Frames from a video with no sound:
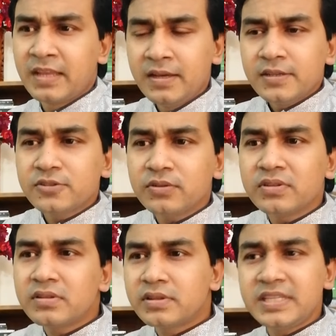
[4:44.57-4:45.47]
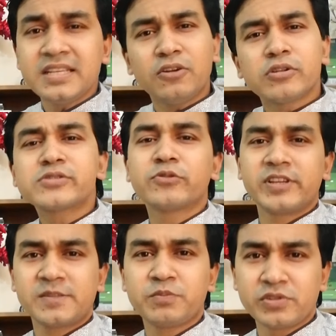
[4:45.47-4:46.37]
so these are also
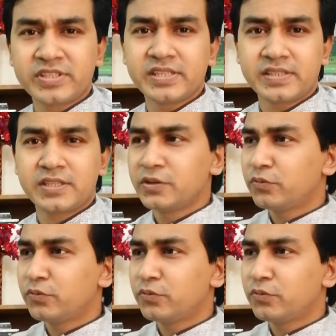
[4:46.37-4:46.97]
responses.